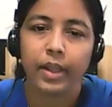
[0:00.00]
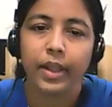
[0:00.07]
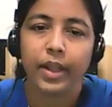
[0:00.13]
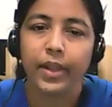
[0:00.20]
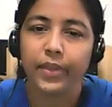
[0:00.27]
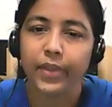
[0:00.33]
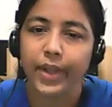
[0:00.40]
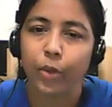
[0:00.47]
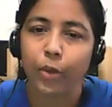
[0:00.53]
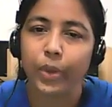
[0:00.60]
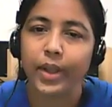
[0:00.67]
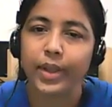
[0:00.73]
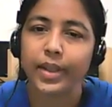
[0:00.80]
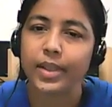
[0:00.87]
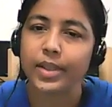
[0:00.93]
It
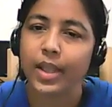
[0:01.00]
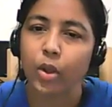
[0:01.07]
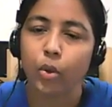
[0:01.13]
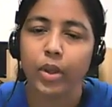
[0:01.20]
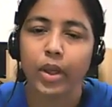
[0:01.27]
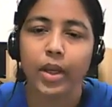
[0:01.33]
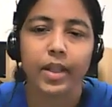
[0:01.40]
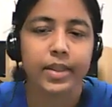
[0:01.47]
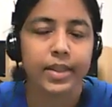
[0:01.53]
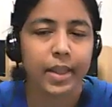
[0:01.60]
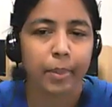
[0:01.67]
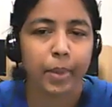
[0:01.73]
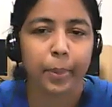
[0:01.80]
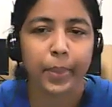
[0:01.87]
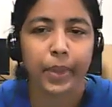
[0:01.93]
regulates the cellular
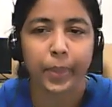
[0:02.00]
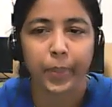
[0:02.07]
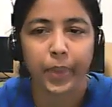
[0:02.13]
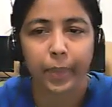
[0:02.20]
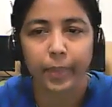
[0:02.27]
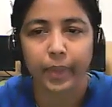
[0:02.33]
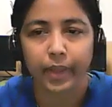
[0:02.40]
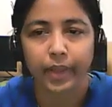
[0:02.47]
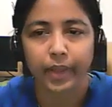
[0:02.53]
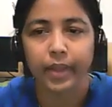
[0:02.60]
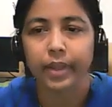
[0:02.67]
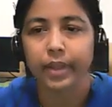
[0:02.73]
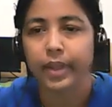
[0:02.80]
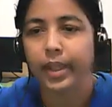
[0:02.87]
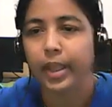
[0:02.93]
semi-permeability,
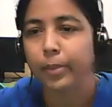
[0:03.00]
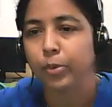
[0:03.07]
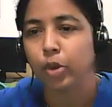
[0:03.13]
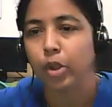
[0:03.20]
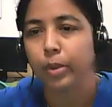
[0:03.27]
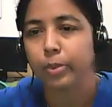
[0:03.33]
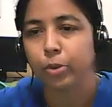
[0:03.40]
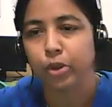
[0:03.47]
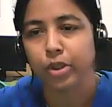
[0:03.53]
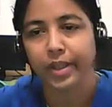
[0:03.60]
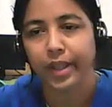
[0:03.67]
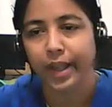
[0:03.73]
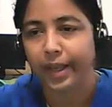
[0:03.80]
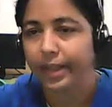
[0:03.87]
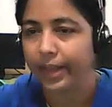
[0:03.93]
reabsorption
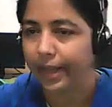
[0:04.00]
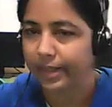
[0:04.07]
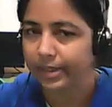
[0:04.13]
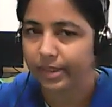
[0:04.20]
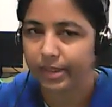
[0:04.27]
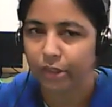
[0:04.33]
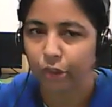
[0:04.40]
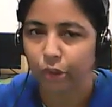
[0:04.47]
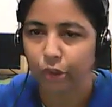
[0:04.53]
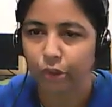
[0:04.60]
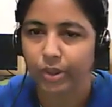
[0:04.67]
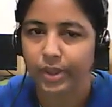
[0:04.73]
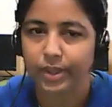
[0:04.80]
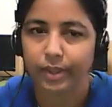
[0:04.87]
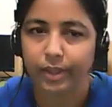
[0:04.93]
and
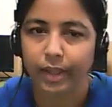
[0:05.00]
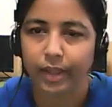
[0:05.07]
excretion